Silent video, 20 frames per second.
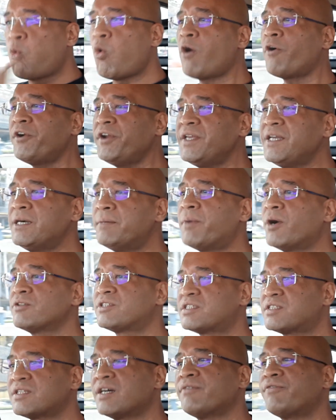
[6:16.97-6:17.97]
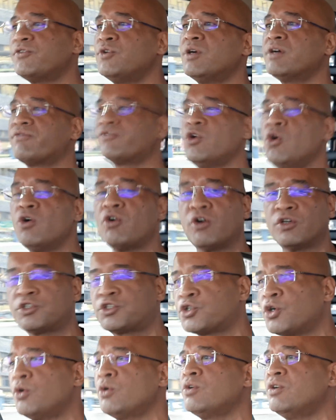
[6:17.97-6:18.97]
worrying about stuff you have no
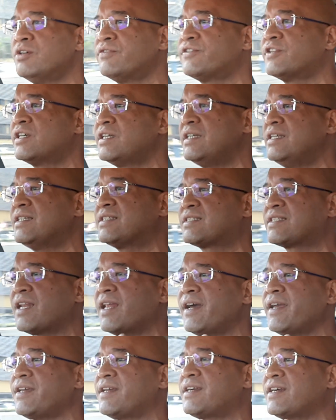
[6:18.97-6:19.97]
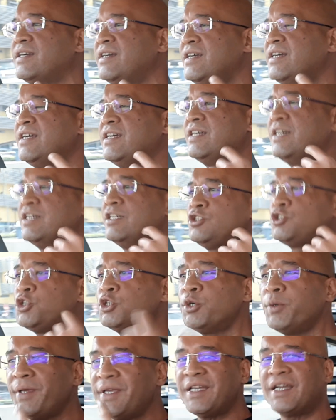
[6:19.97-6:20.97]
control over is like
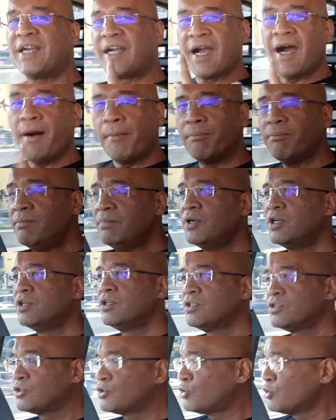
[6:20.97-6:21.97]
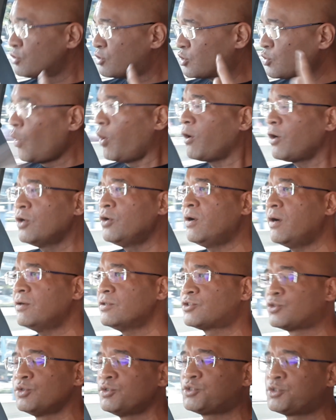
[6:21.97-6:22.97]
chewing gum to swallow,
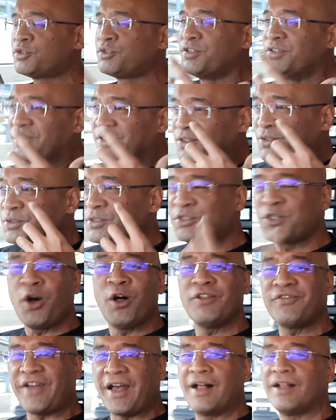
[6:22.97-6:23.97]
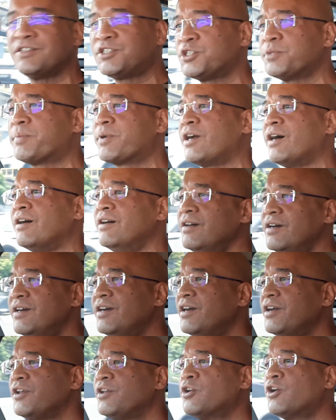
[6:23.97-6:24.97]
to, to solve algebra.
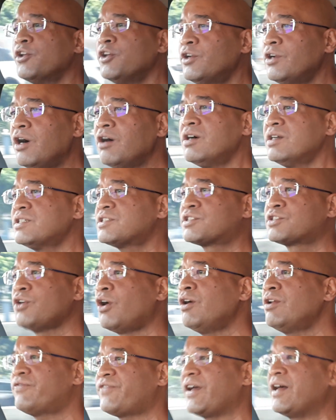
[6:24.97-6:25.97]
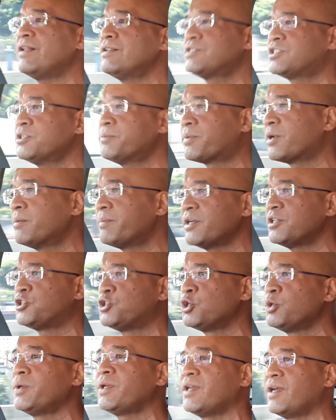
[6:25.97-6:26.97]
You know, you're not going to solve algebra by
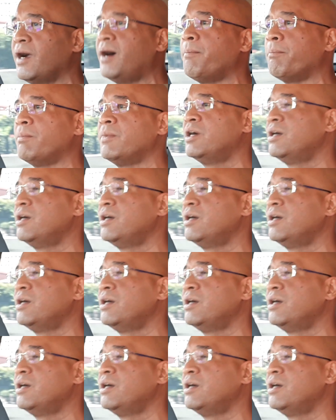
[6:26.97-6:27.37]
chewing gum.